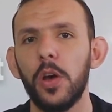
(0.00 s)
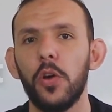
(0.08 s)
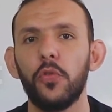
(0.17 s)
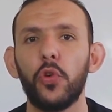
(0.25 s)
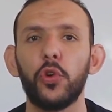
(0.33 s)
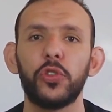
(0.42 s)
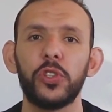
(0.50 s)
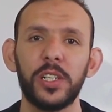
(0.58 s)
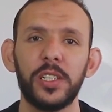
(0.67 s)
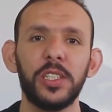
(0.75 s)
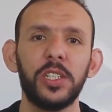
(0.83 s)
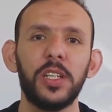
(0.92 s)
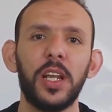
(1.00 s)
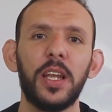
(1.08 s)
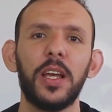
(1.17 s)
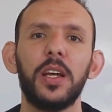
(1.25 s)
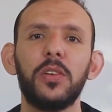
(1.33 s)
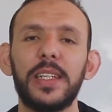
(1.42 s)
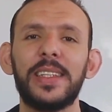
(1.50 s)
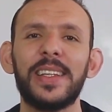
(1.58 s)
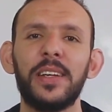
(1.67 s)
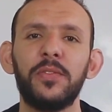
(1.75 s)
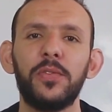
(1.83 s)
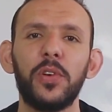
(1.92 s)
For traditional layout, it
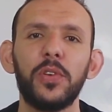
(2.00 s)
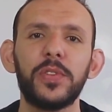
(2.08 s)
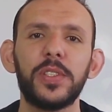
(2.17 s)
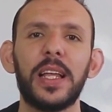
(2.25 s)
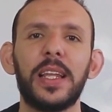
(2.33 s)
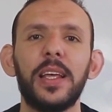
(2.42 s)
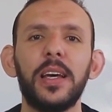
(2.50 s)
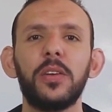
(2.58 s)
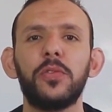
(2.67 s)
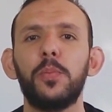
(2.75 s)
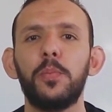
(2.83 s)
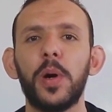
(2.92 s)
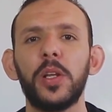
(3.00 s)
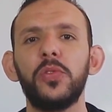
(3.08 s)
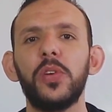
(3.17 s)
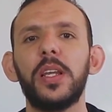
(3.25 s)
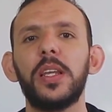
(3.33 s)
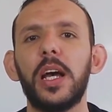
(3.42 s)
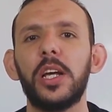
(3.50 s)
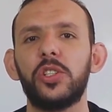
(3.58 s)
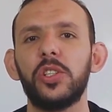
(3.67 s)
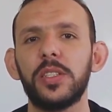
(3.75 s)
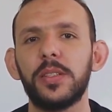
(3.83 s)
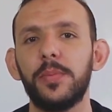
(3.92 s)
involves a lot of manual
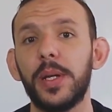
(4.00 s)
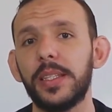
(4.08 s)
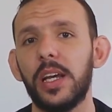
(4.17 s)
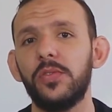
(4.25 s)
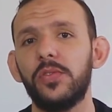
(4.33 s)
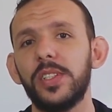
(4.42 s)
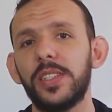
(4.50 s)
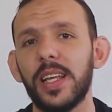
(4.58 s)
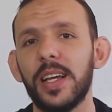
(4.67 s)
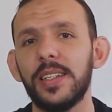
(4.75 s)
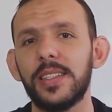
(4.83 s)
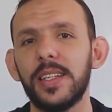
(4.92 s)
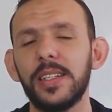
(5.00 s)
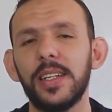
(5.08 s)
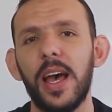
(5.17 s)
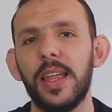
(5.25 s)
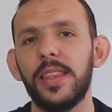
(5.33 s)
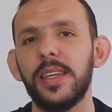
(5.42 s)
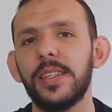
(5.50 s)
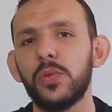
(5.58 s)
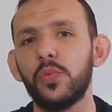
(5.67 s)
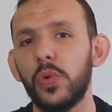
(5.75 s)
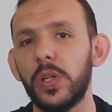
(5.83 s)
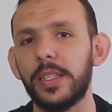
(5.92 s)
adjustment and resizing, and this
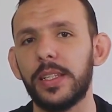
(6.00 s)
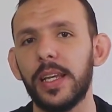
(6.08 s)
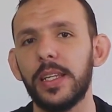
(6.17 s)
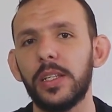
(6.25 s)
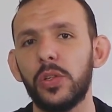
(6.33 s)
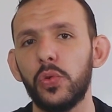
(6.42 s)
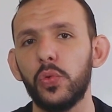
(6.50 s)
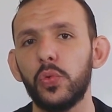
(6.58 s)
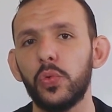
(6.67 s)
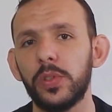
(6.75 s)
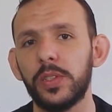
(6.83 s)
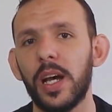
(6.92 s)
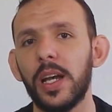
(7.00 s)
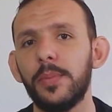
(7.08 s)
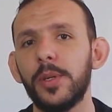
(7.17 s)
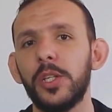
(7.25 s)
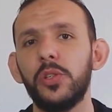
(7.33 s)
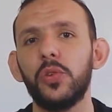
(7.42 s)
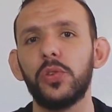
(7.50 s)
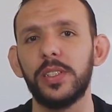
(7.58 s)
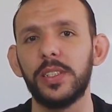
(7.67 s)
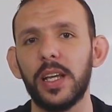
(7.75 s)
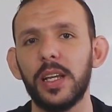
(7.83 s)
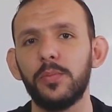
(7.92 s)
will take you time in your
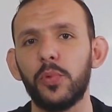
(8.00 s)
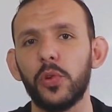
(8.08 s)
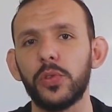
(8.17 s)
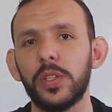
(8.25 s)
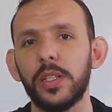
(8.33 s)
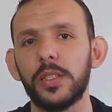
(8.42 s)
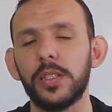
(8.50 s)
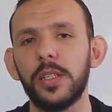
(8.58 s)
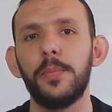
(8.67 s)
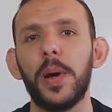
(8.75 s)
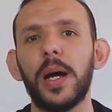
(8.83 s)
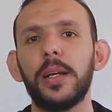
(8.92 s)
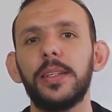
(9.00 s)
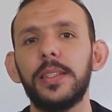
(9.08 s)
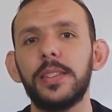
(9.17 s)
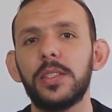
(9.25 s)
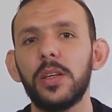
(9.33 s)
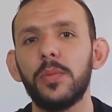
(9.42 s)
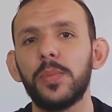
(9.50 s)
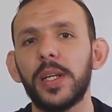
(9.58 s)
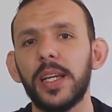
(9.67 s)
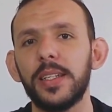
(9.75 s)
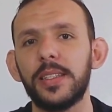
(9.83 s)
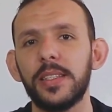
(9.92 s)
design process, but in some
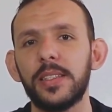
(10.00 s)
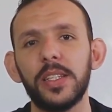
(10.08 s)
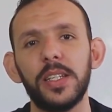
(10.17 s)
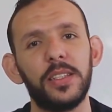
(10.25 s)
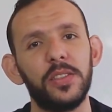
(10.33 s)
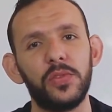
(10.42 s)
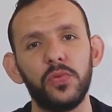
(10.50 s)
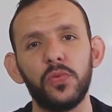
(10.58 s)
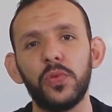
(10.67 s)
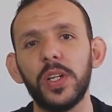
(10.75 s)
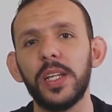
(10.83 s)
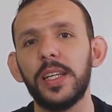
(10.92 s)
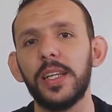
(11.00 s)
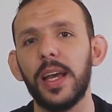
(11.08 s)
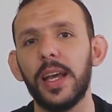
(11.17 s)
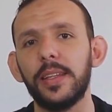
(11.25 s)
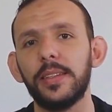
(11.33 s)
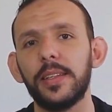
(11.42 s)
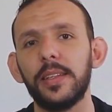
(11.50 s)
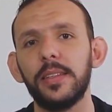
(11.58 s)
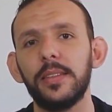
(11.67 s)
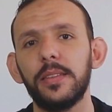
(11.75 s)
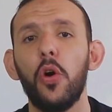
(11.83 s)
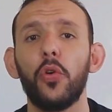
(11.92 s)
cases it is really handy.
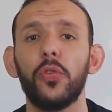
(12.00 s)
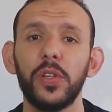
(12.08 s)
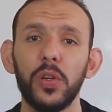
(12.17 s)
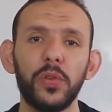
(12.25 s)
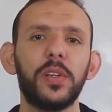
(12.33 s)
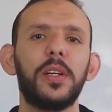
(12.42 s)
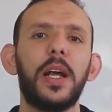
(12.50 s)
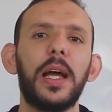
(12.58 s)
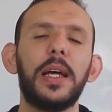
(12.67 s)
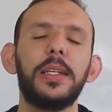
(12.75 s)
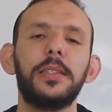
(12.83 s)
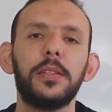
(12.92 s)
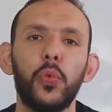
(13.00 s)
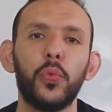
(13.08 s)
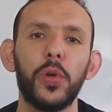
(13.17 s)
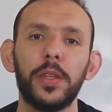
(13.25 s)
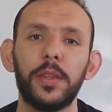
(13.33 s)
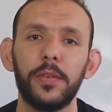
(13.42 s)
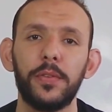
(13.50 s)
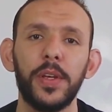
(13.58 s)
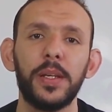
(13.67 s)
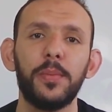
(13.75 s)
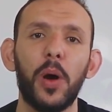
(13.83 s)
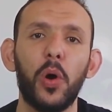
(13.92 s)
On the other hand, with
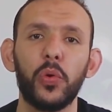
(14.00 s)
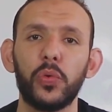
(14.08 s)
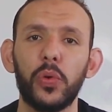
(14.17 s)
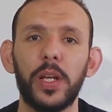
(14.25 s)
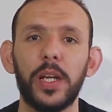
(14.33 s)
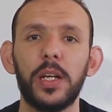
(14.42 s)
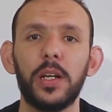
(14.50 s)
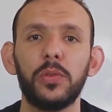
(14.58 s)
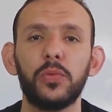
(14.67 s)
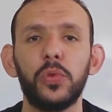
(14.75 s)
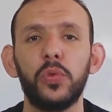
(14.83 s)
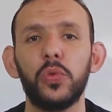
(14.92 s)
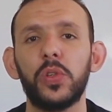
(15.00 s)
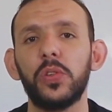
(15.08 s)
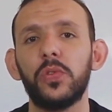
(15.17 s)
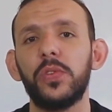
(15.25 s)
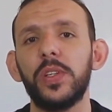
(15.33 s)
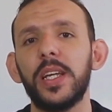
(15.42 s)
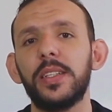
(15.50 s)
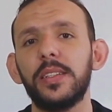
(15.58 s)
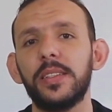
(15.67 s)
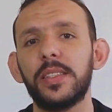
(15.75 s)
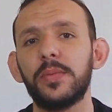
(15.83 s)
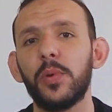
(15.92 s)
Figma Auto Layout, you can create a
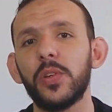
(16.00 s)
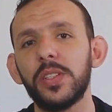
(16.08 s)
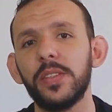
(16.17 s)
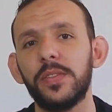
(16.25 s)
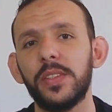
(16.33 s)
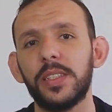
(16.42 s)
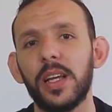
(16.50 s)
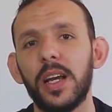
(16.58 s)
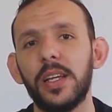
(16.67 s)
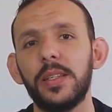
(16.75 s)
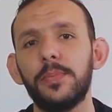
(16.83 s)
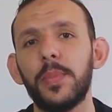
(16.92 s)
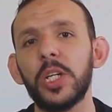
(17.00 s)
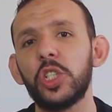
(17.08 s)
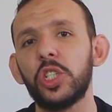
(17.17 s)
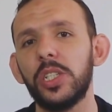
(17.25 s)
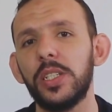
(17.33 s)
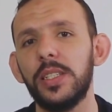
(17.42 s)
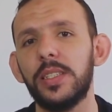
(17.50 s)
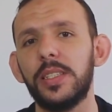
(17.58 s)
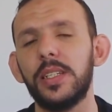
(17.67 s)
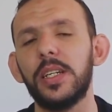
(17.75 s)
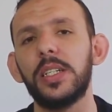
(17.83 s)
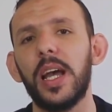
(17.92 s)
responsive design much
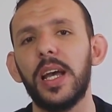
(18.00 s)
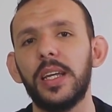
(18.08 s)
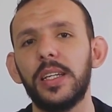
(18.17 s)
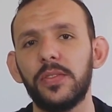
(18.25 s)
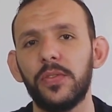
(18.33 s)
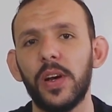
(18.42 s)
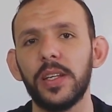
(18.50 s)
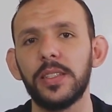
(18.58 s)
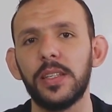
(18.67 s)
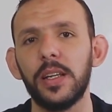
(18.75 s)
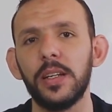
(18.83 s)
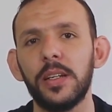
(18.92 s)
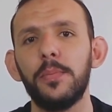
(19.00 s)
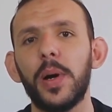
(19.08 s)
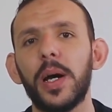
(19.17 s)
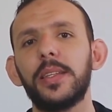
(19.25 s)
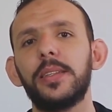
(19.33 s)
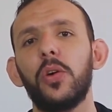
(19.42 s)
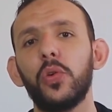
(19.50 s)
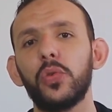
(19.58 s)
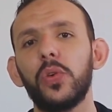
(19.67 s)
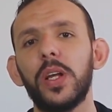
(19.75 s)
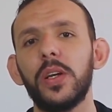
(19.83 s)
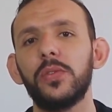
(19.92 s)
easier and faster, but Auto
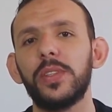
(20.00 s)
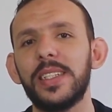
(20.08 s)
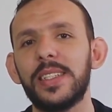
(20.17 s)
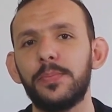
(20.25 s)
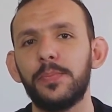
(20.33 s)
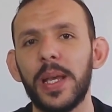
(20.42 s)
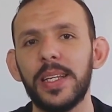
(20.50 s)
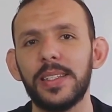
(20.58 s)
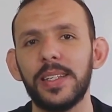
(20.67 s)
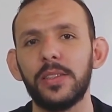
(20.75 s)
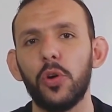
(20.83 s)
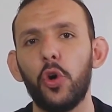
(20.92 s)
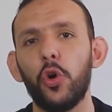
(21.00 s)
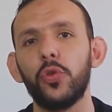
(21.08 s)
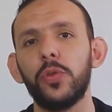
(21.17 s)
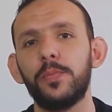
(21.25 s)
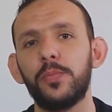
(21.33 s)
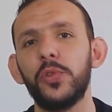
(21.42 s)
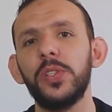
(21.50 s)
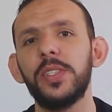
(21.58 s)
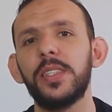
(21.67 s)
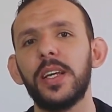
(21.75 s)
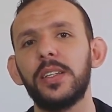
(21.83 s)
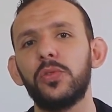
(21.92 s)
Layout is based on
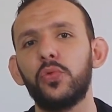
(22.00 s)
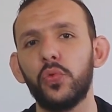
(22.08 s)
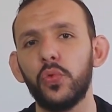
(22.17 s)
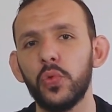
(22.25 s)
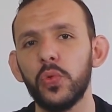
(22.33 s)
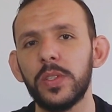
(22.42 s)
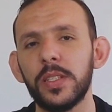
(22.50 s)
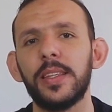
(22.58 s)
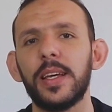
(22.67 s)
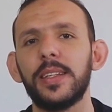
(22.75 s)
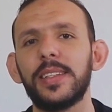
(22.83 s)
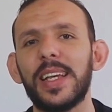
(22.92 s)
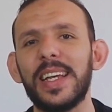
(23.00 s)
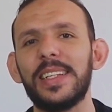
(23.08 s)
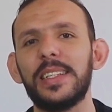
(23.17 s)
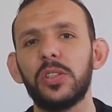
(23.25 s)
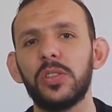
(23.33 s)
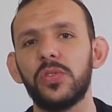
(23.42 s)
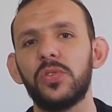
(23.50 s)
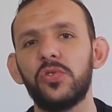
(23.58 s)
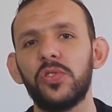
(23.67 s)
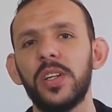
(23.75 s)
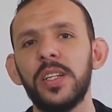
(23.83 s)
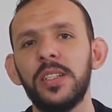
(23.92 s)
preset rules that can
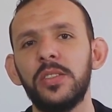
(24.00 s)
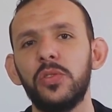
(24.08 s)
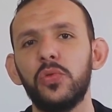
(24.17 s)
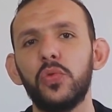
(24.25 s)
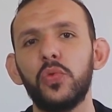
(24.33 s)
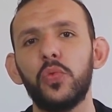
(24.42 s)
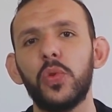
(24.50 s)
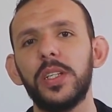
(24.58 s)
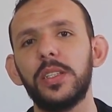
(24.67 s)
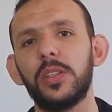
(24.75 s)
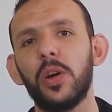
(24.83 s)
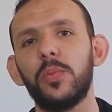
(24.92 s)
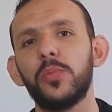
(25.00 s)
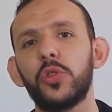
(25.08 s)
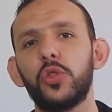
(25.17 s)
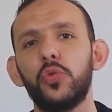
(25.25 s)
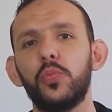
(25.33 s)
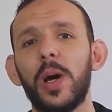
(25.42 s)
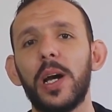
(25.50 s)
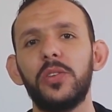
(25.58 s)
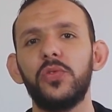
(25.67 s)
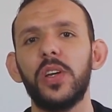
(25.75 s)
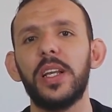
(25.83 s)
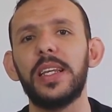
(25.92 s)
constrain you when it comes to
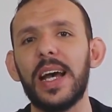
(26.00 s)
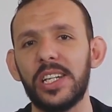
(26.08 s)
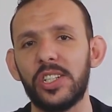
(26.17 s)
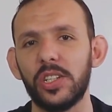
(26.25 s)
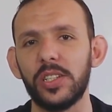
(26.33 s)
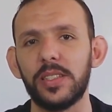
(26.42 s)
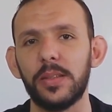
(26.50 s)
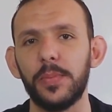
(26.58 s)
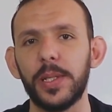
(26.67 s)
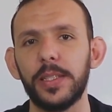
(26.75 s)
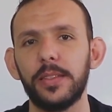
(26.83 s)
manual adjustment.